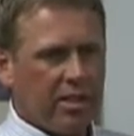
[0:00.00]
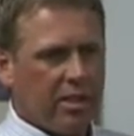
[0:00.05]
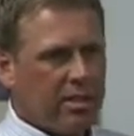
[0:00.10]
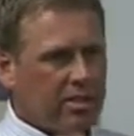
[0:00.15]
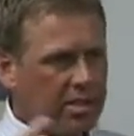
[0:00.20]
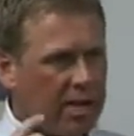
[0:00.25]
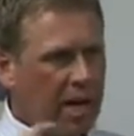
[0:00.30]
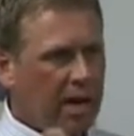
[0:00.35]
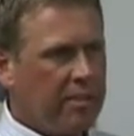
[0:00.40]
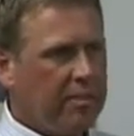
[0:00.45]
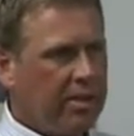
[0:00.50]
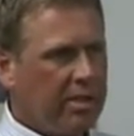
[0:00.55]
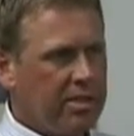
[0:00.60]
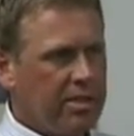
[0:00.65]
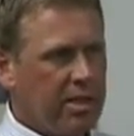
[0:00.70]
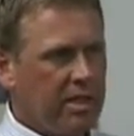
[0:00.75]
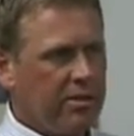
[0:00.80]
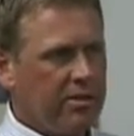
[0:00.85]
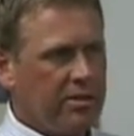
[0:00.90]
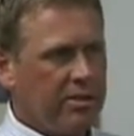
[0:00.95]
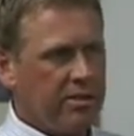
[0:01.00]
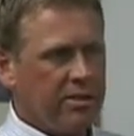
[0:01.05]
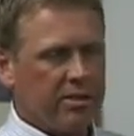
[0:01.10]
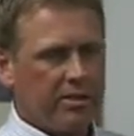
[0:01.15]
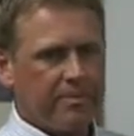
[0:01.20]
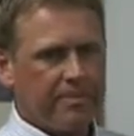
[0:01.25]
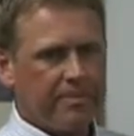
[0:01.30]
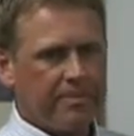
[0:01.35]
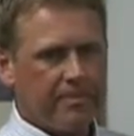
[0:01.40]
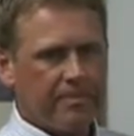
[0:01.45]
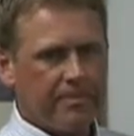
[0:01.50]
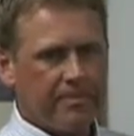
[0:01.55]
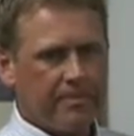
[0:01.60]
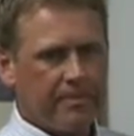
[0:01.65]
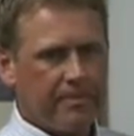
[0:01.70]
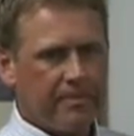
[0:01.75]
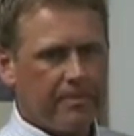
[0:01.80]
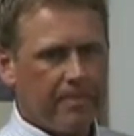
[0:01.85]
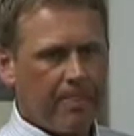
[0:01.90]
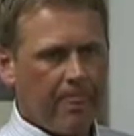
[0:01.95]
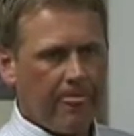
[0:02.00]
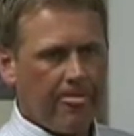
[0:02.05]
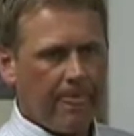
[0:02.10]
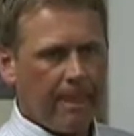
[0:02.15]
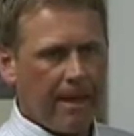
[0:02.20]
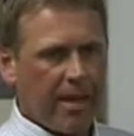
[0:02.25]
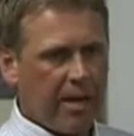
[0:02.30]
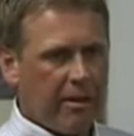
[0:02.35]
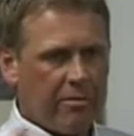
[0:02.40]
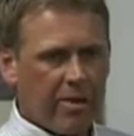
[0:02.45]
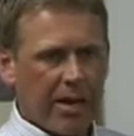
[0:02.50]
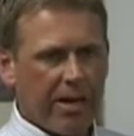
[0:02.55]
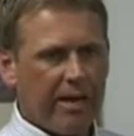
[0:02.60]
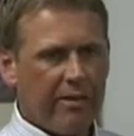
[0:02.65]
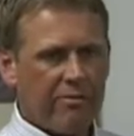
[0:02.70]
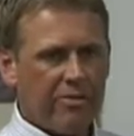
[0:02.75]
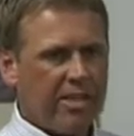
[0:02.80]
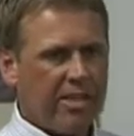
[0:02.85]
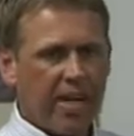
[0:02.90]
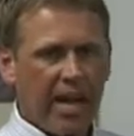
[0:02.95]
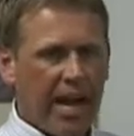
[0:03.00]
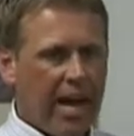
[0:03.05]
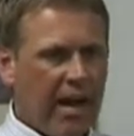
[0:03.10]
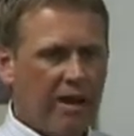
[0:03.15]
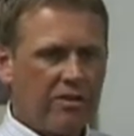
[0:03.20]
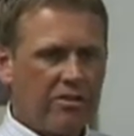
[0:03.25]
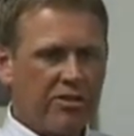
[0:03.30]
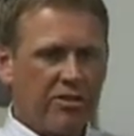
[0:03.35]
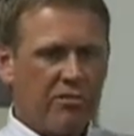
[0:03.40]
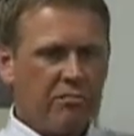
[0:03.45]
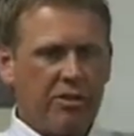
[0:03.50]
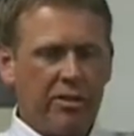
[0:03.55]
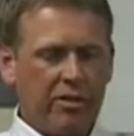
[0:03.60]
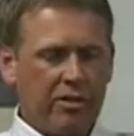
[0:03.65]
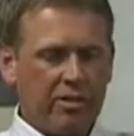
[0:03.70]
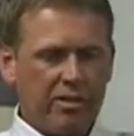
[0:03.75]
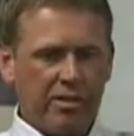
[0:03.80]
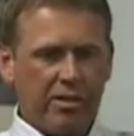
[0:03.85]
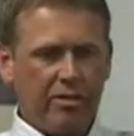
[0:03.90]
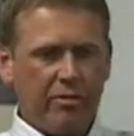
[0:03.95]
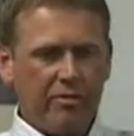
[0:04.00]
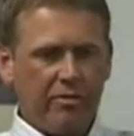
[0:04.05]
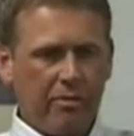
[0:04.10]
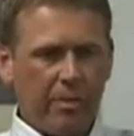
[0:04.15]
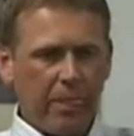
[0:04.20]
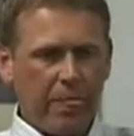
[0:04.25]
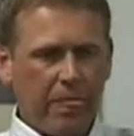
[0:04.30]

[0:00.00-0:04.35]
there's got to be intelligence. Anybody ever seen a house just build itself?